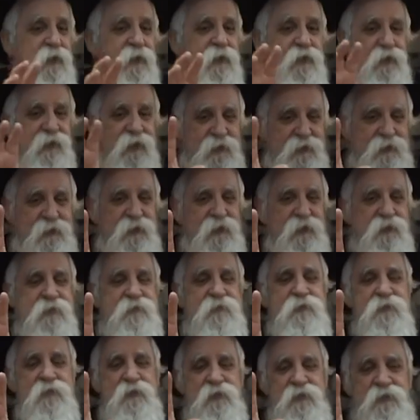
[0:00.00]

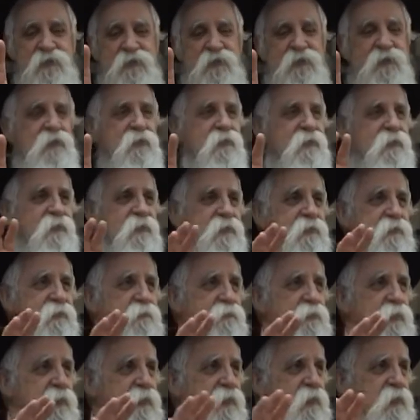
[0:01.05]
nonetheless, there's
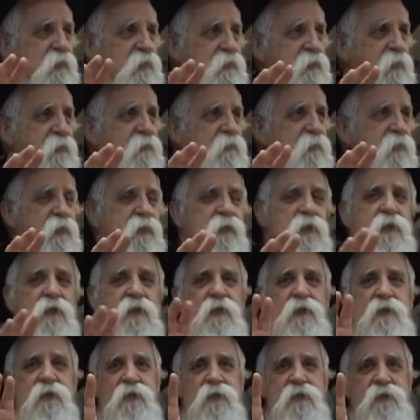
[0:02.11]
beauty sophic
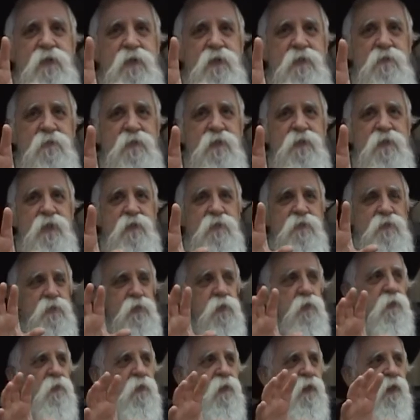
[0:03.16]
that the Arizal
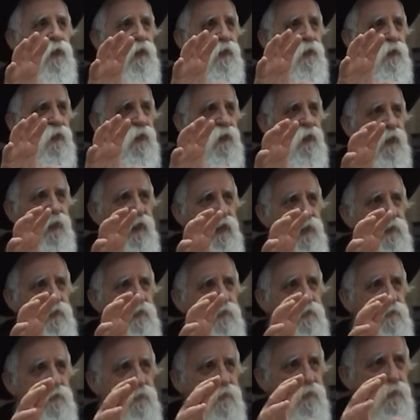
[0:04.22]
saw in that
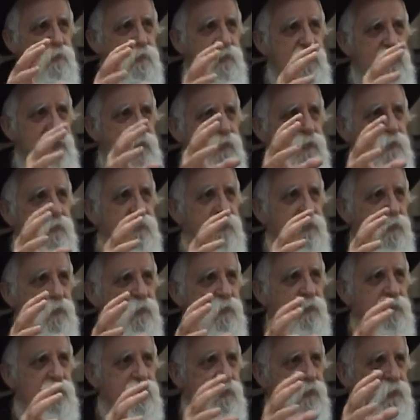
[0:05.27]
extra Indian
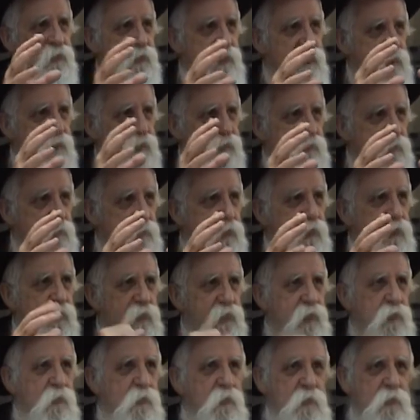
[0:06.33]
to the Indian bringing
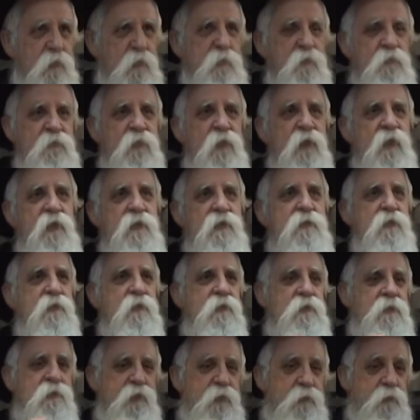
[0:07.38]
the Gil.
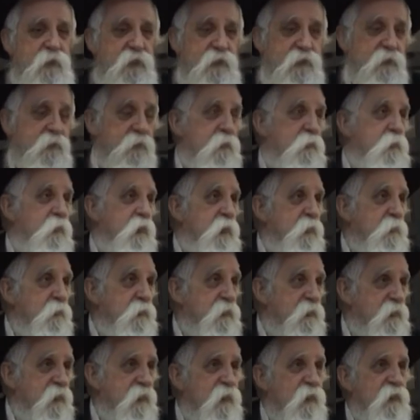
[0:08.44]
So you might say, well, where do we
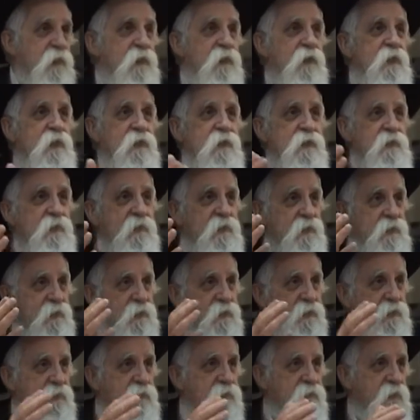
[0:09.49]
see it? So
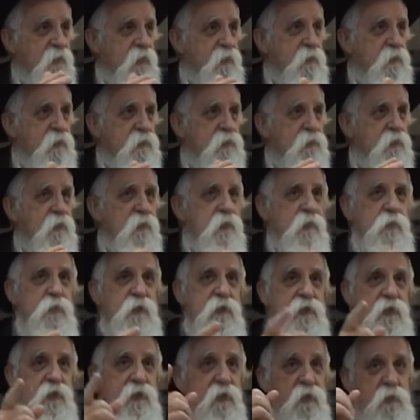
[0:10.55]
there's a famous story,
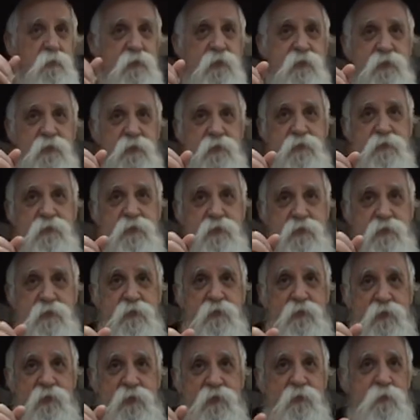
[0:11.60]
but the Rebbe told the
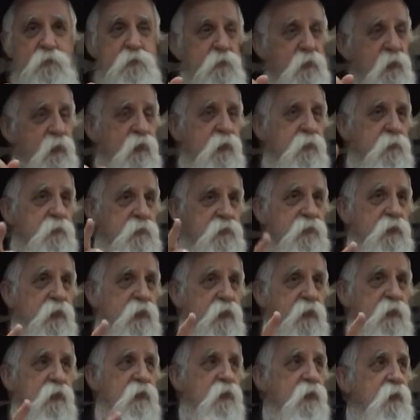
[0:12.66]
story. The Rebbe Melech
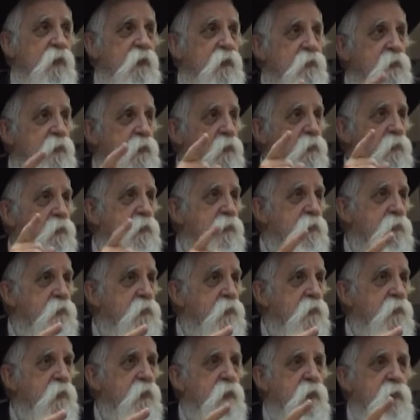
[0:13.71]
Mashiach told the
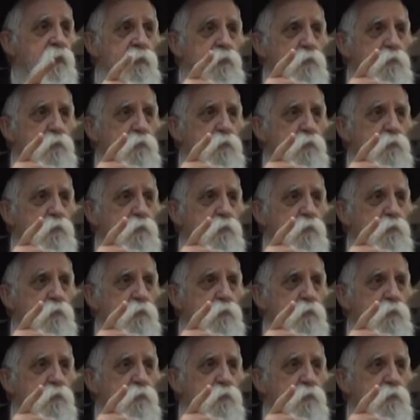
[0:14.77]
story